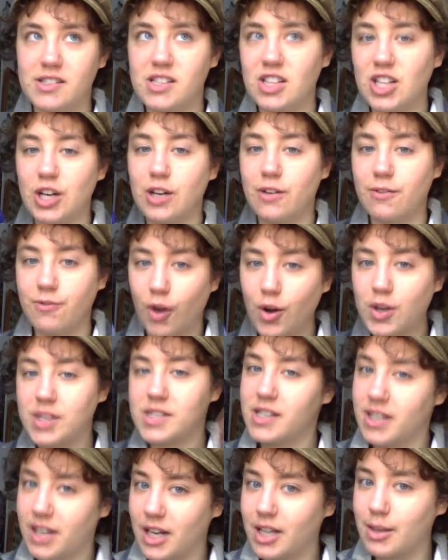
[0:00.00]
is look,
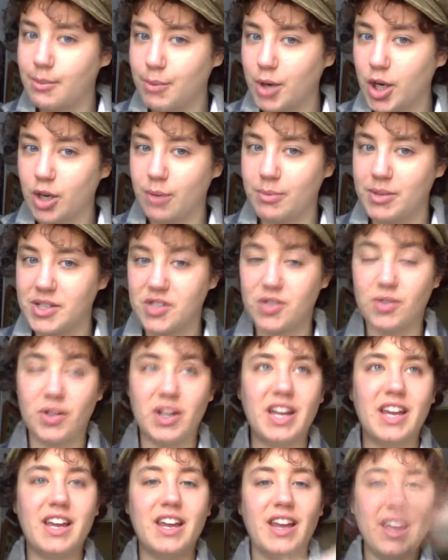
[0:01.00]
focus in on the murder
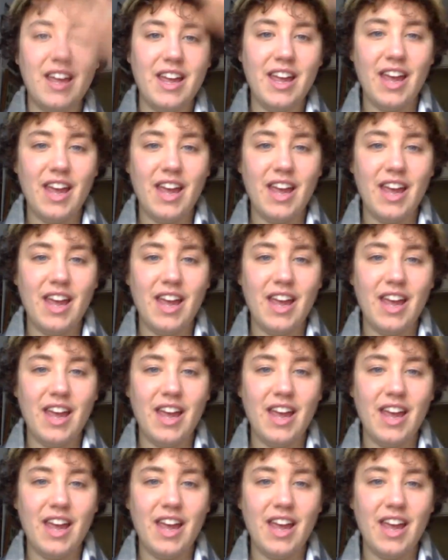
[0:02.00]
mystery